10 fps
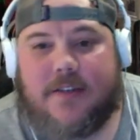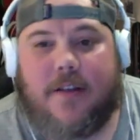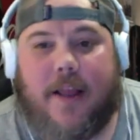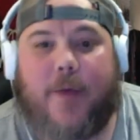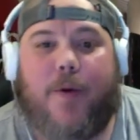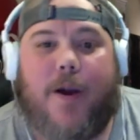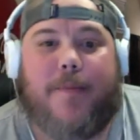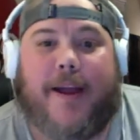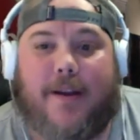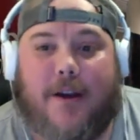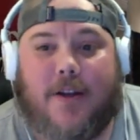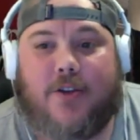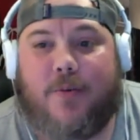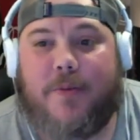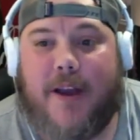like, where my gut
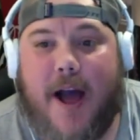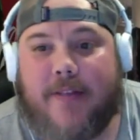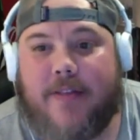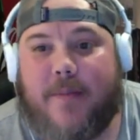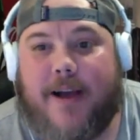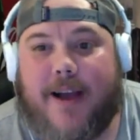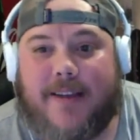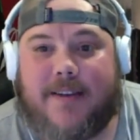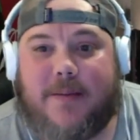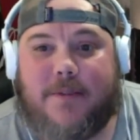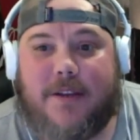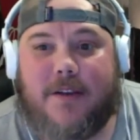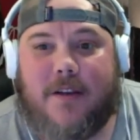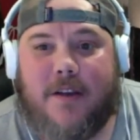told me not to buy something